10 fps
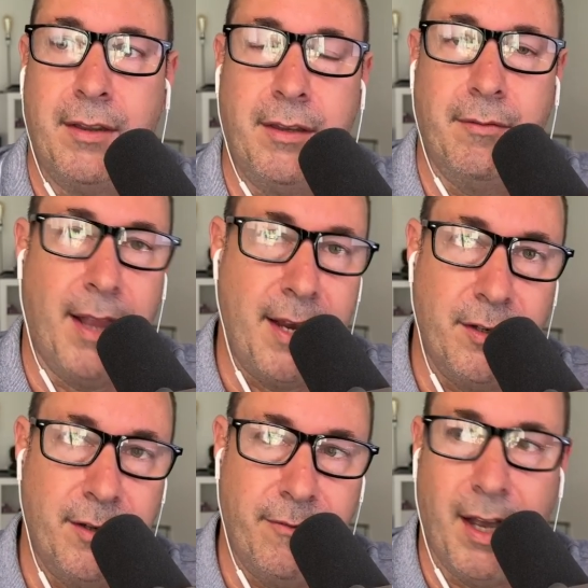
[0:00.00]
the
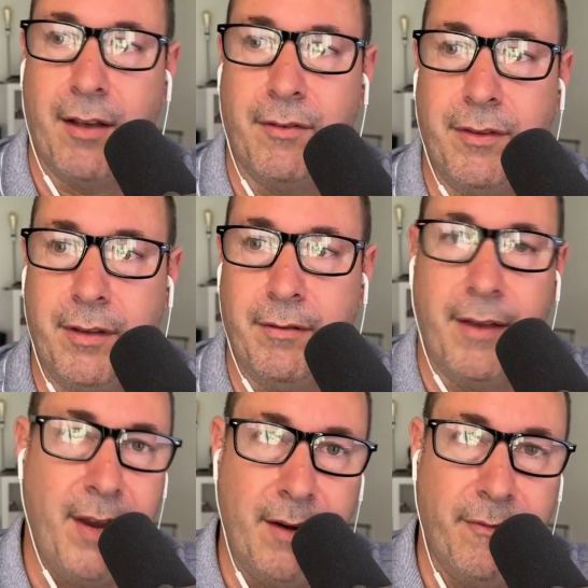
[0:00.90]
relationship fail, the
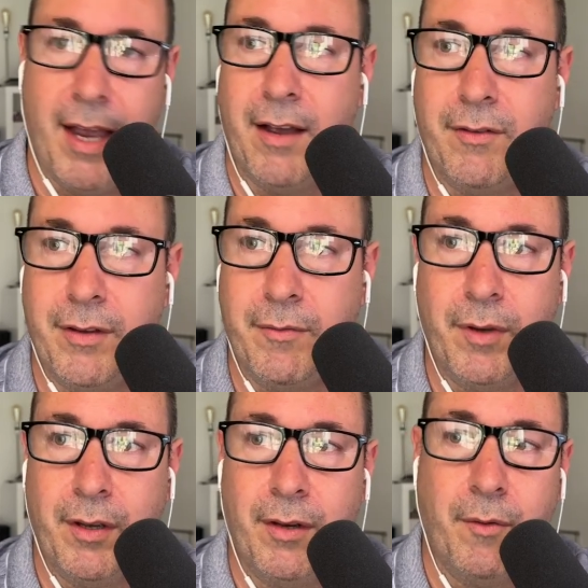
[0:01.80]
event fail, the
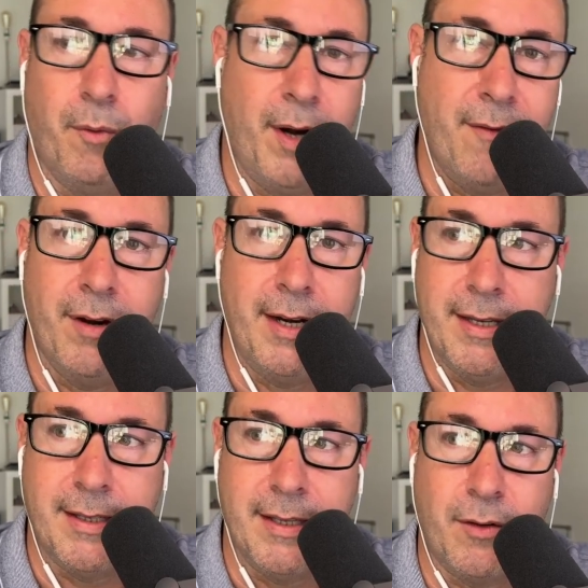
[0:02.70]
whatever it
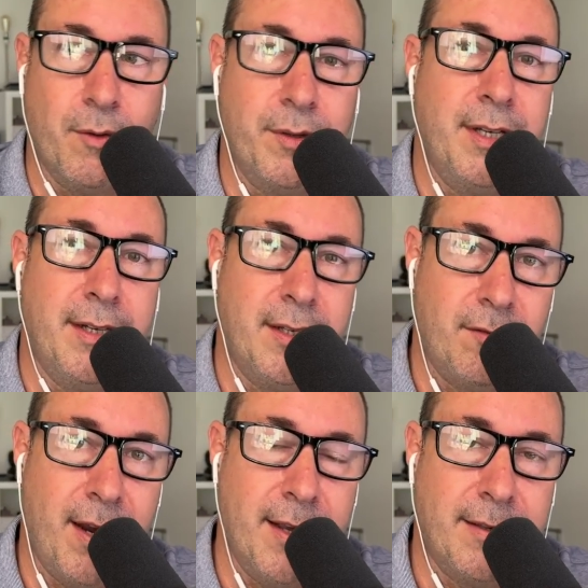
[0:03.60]
is that's causing
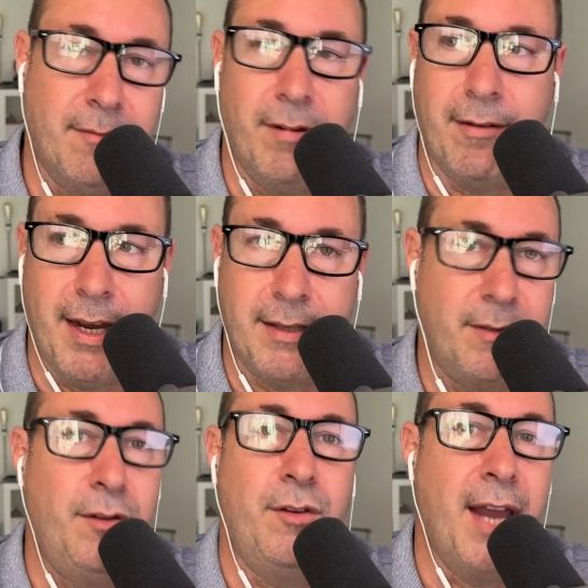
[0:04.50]
distress,
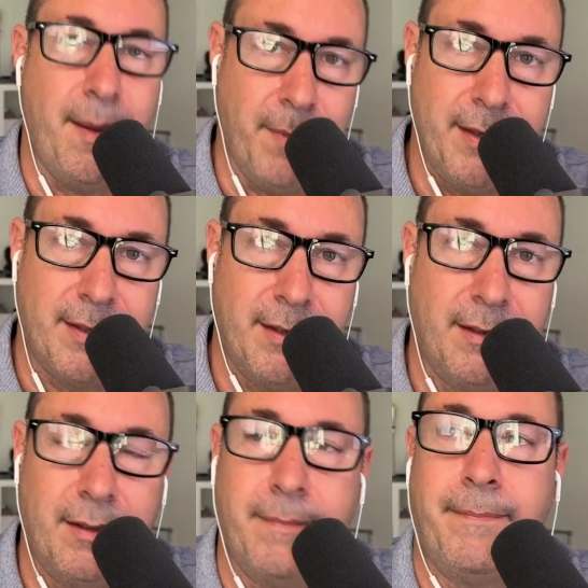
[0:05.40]
regrets, you name it.
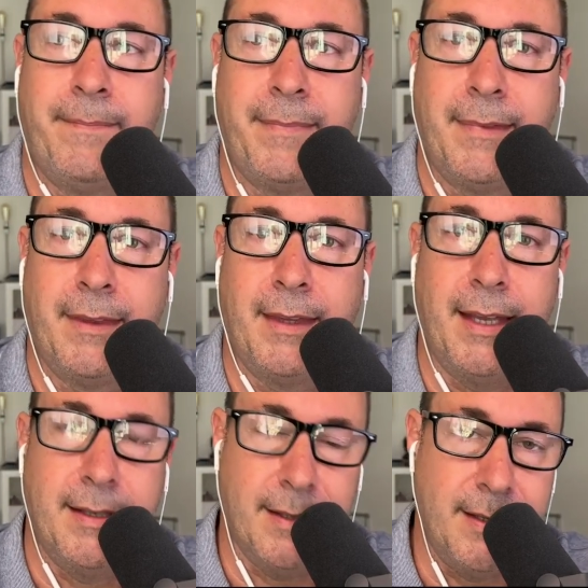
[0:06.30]

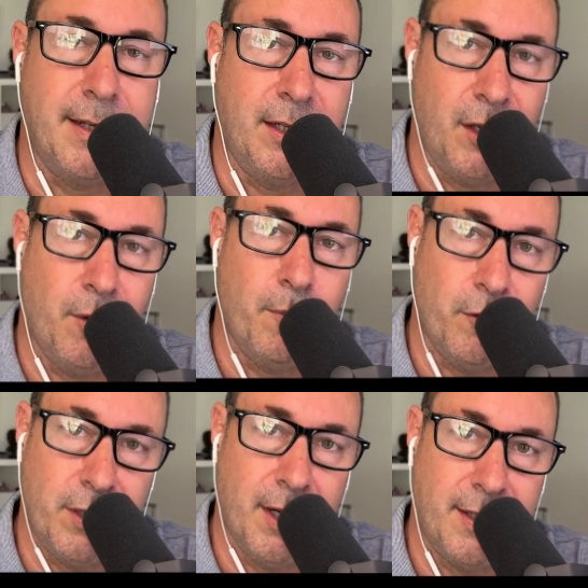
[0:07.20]
It's listening to your
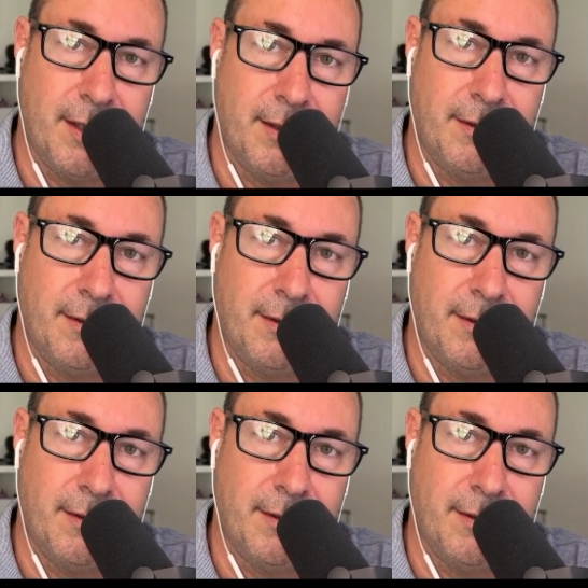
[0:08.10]
bullshit.